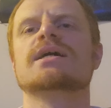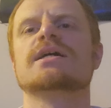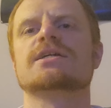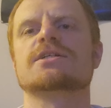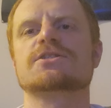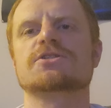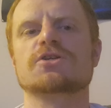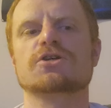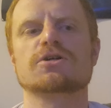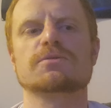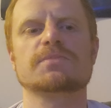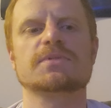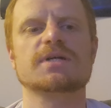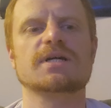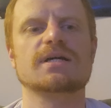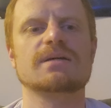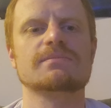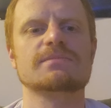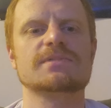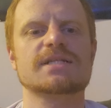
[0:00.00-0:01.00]
A storm
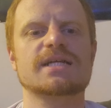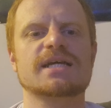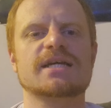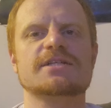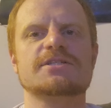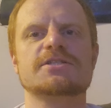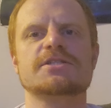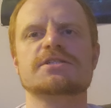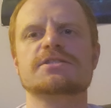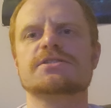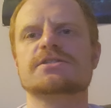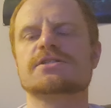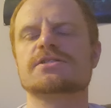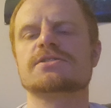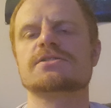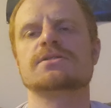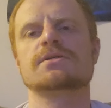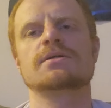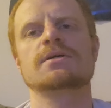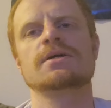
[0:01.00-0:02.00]
comes, and she's
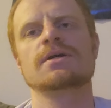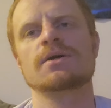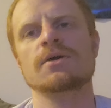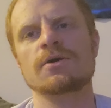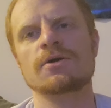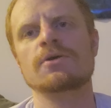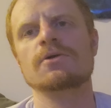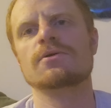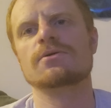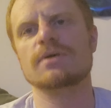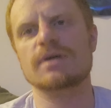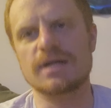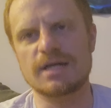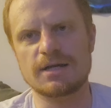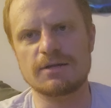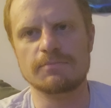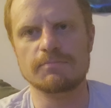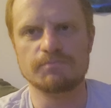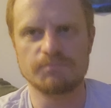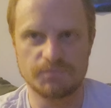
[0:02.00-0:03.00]
just,
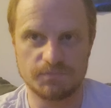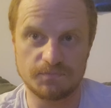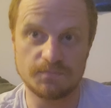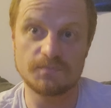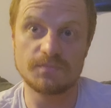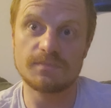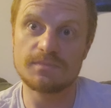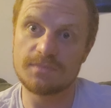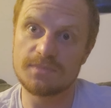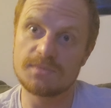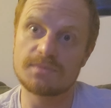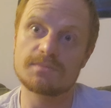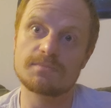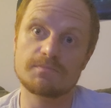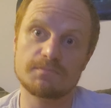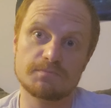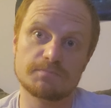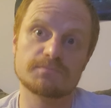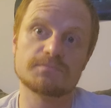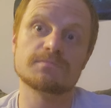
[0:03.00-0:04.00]
well,
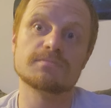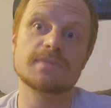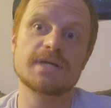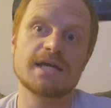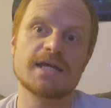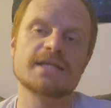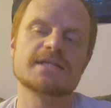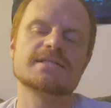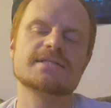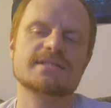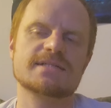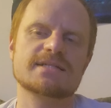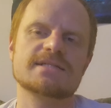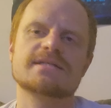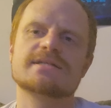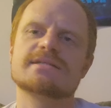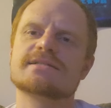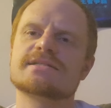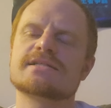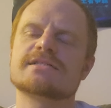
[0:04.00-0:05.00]
in
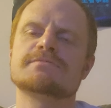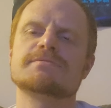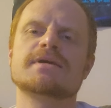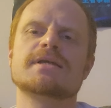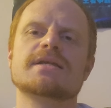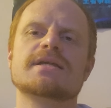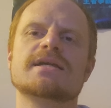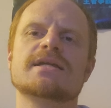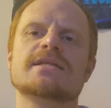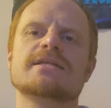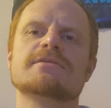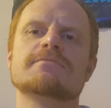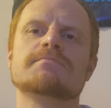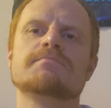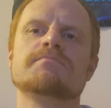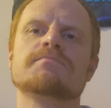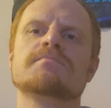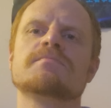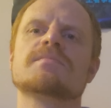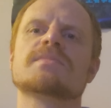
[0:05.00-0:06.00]

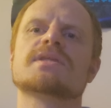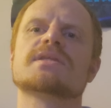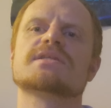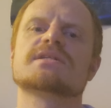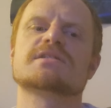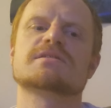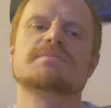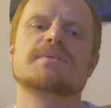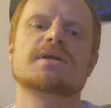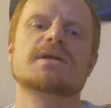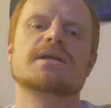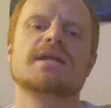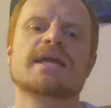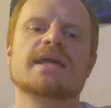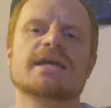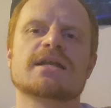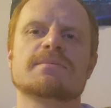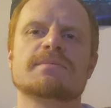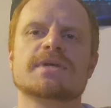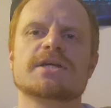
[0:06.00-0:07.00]
suspended
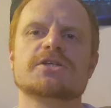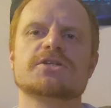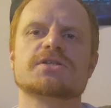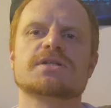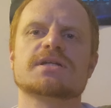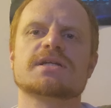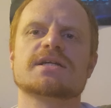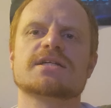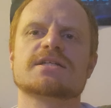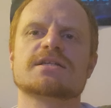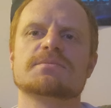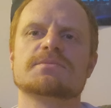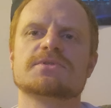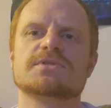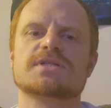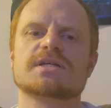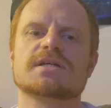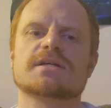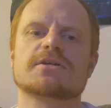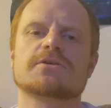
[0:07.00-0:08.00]
animation, I guess,
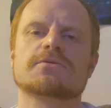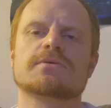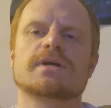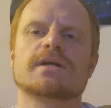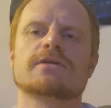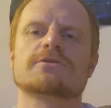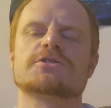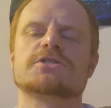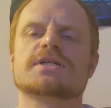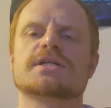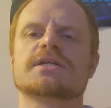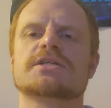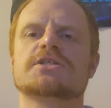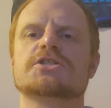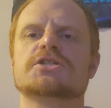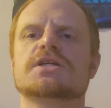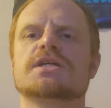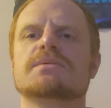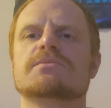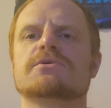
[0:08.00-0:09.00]
almost like in a cryogenic
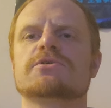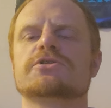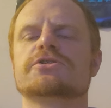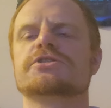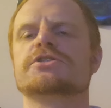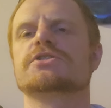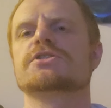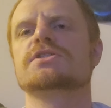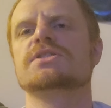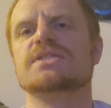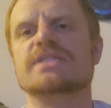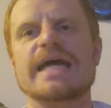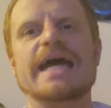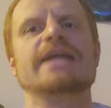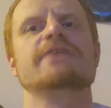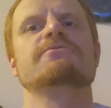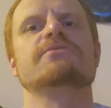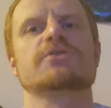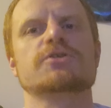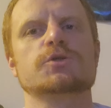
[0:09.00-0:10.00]
chamber. She's
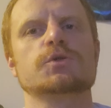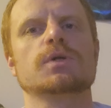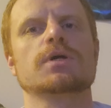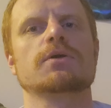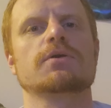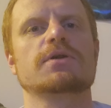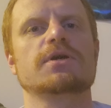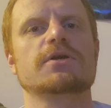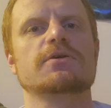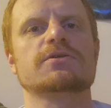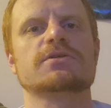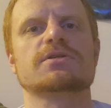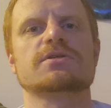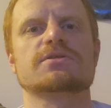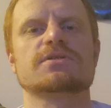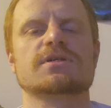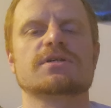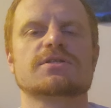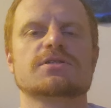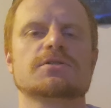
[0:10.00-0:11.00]
dead for 200 years, and
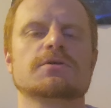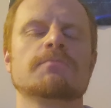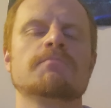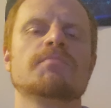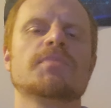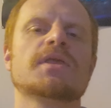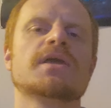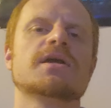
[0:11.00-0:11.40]
there's also